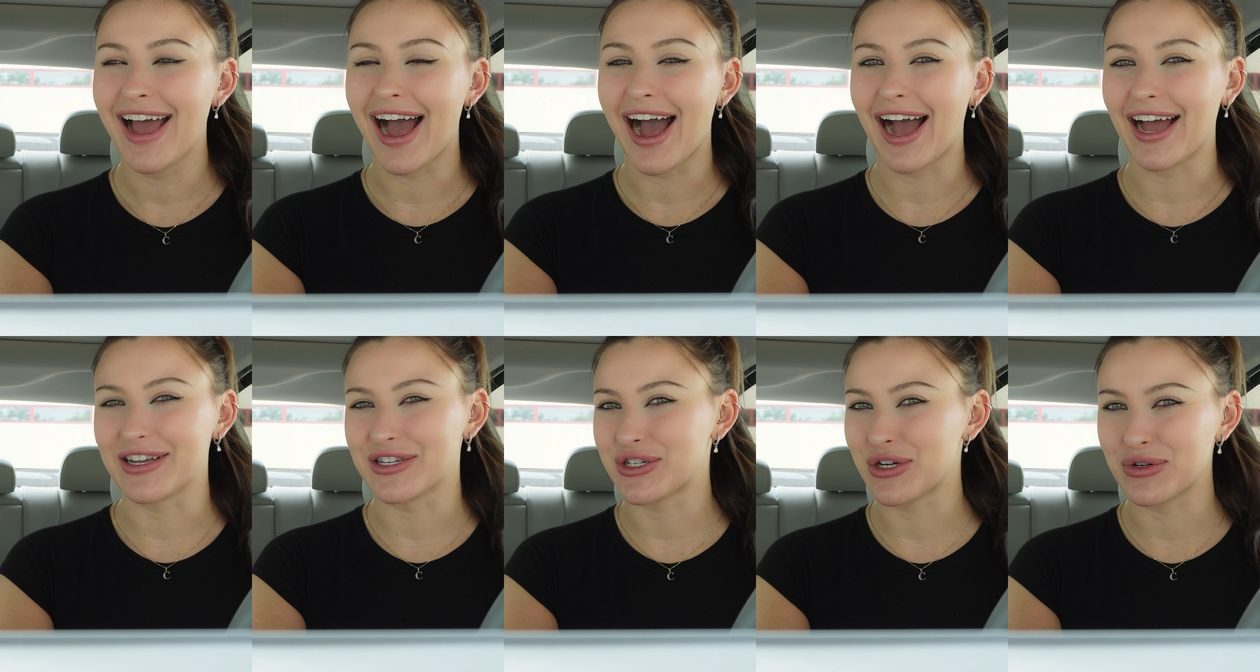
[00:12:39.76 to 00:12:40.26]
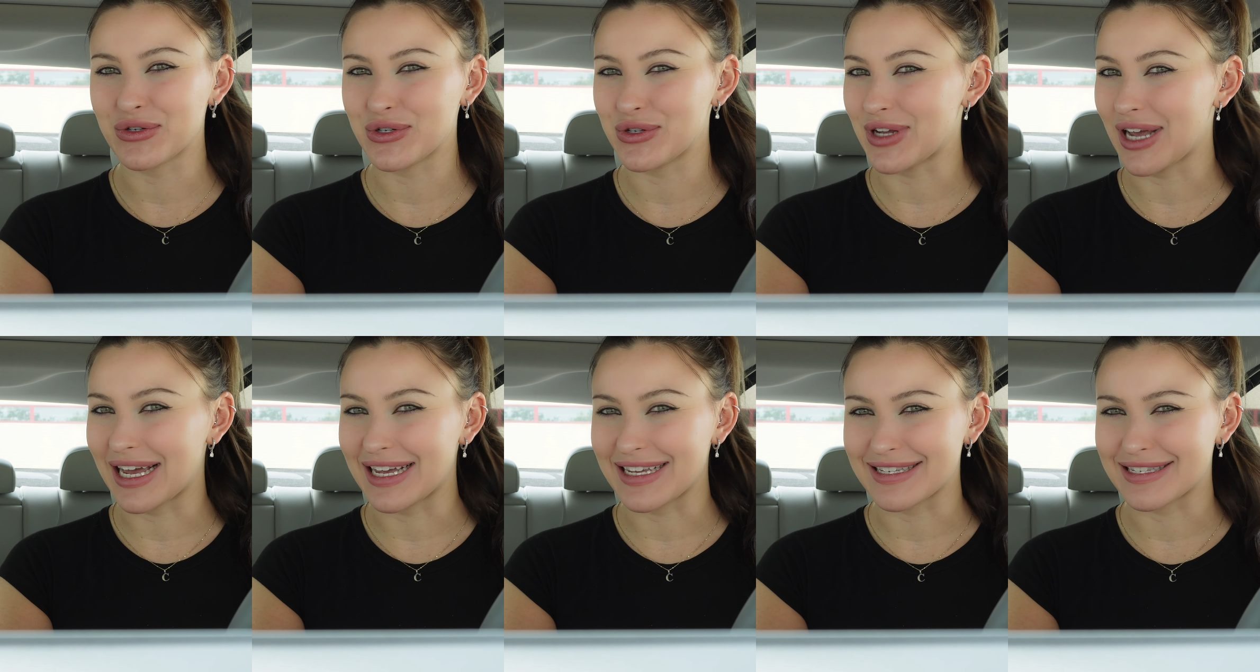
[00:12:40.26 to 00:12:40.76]
I showed you
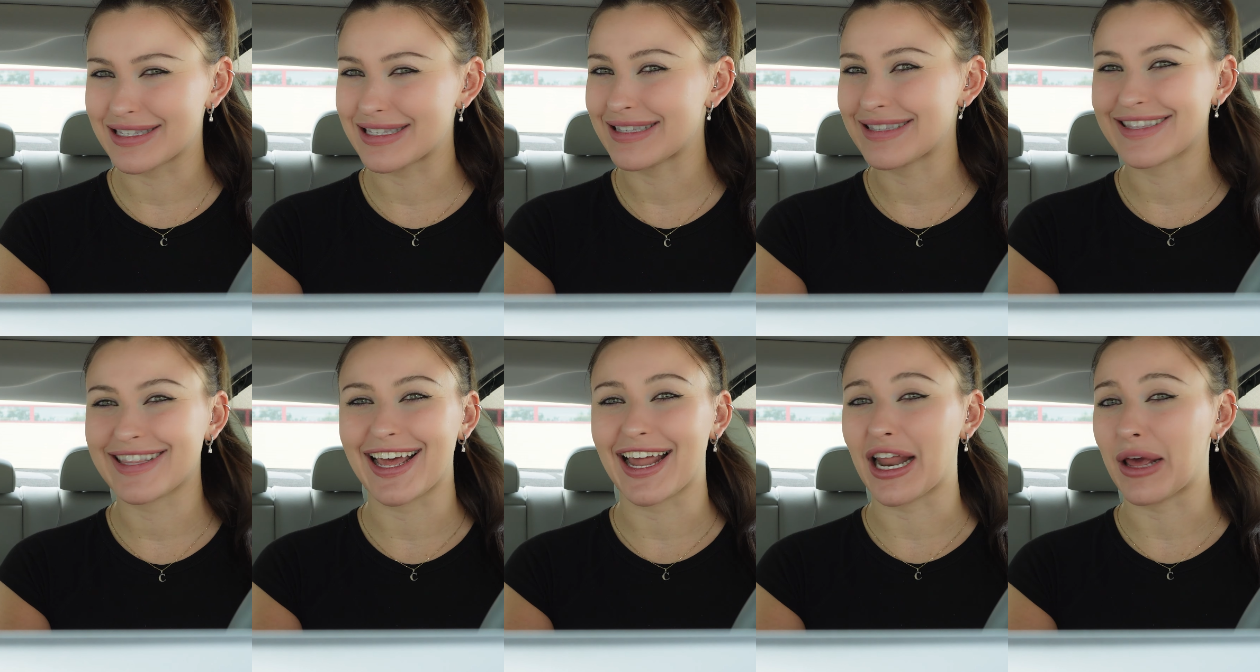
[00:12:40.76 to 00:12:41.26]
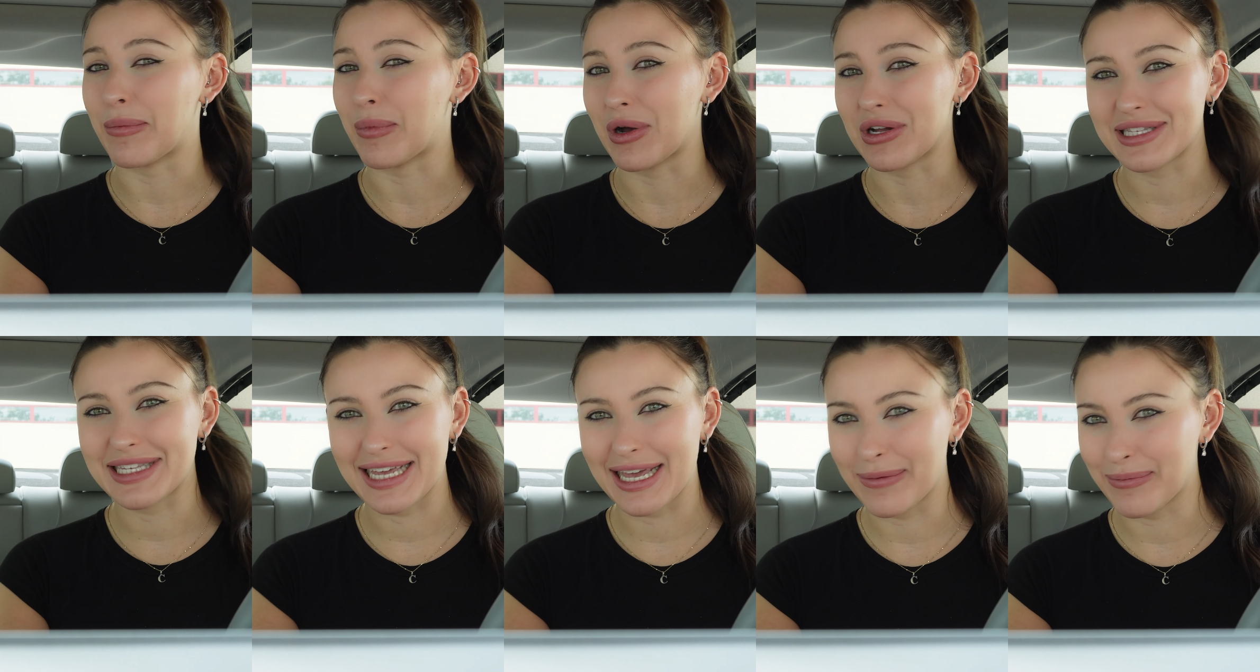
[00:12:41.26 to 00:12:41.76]
guys that I
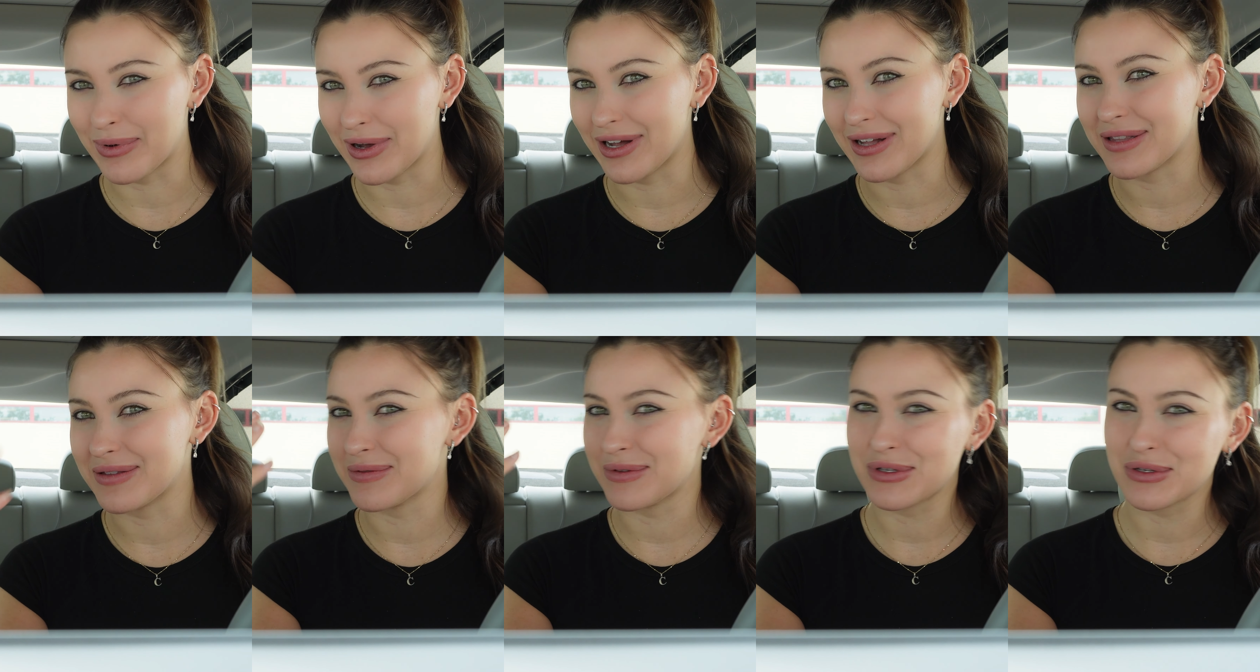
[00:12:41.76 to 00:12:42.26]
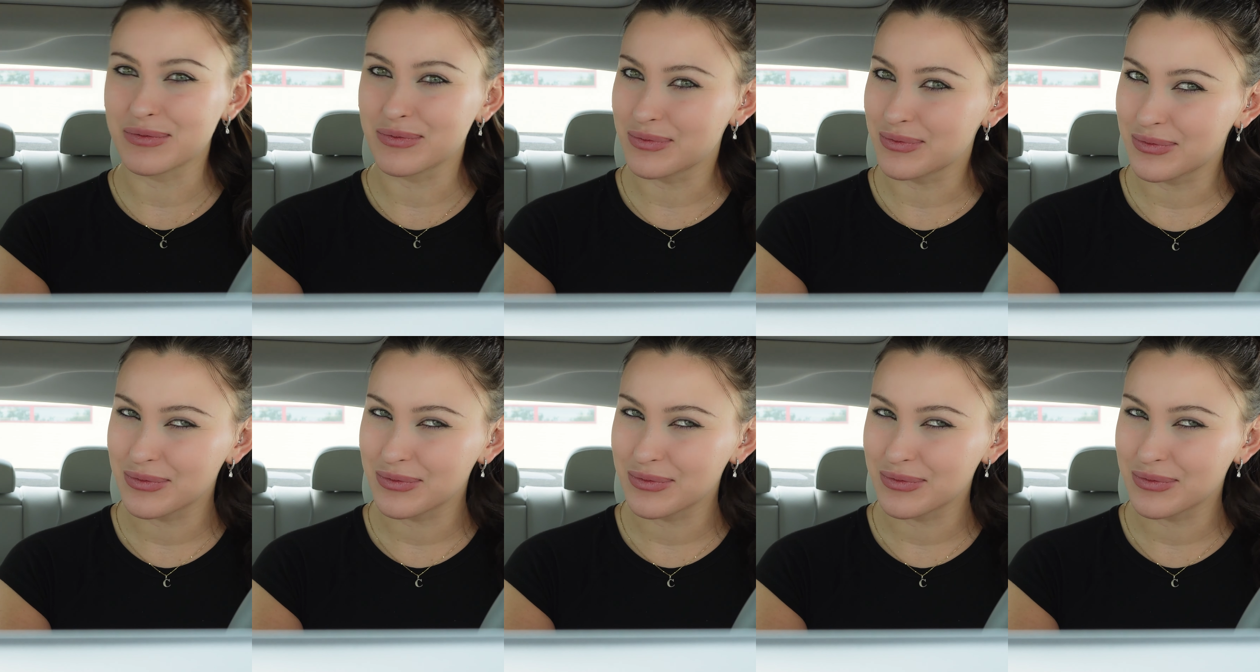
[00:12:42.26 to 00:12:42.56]
bought tampons.